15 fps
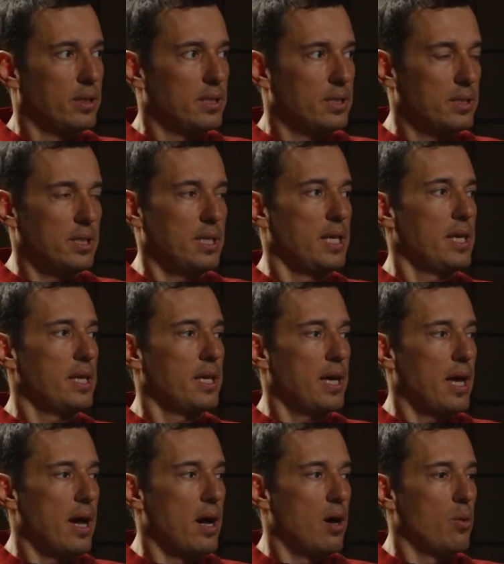seeing
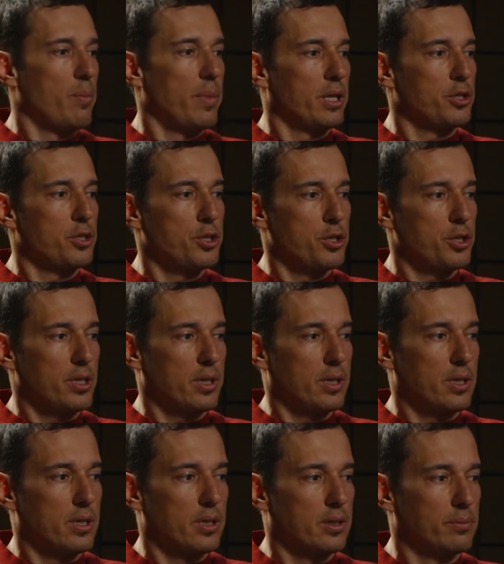how much
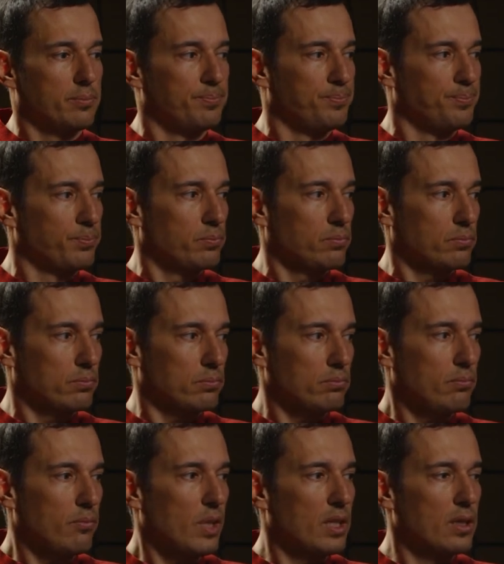
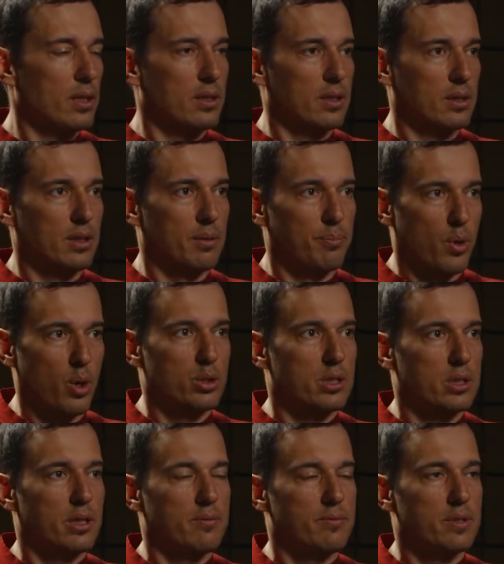the
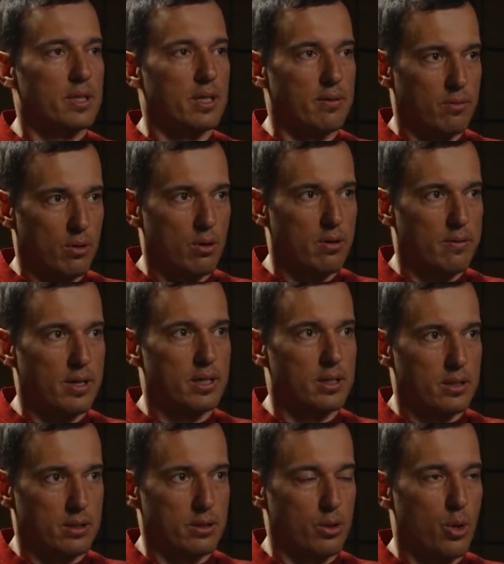positives of all of
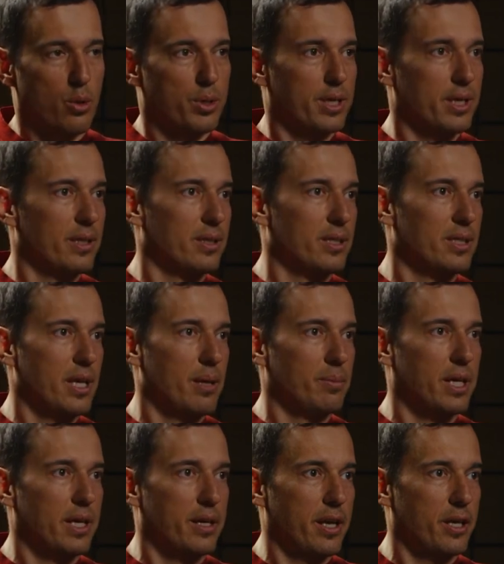us rowing in the same
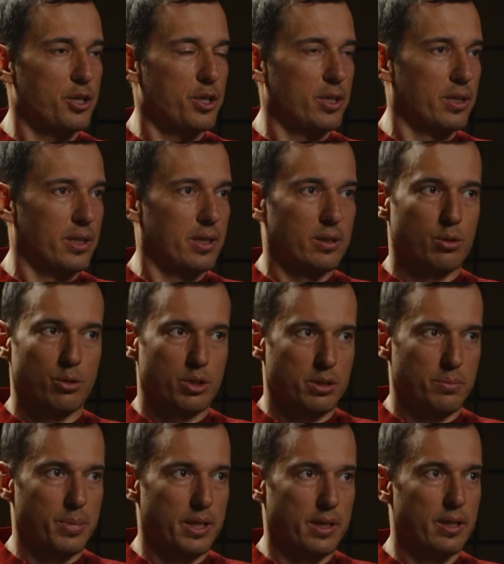direction and not
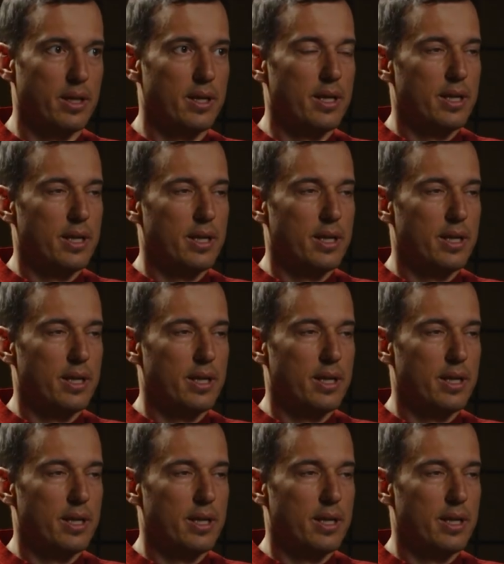just being